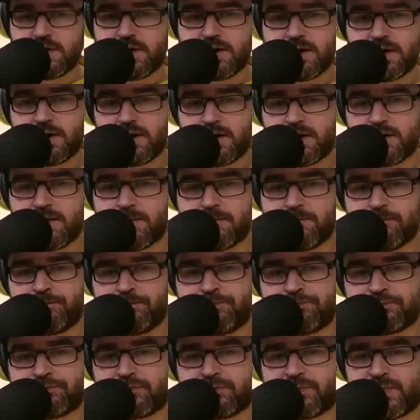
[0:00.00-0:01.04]
Um,
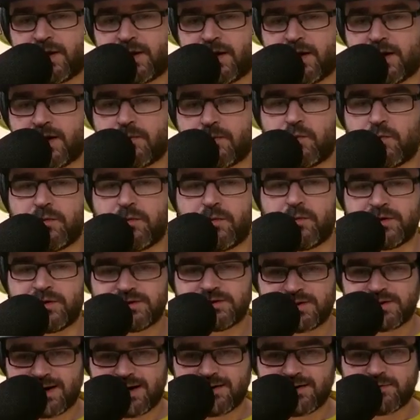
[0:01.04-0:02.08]
um, we might
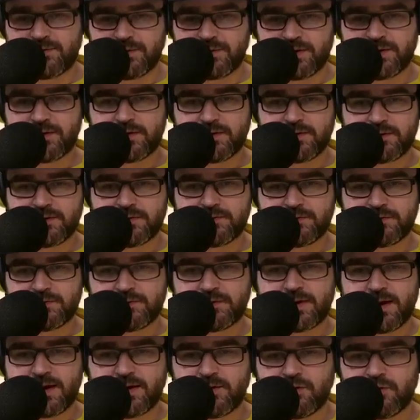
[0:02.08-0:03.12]
start with
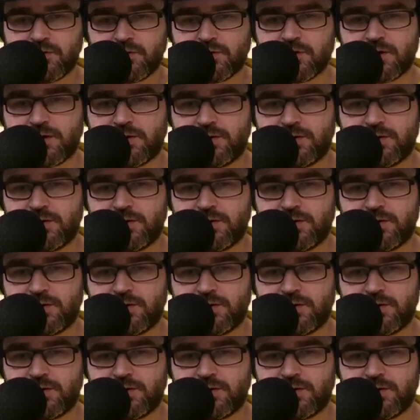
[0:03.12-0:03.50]
Dan Hooker.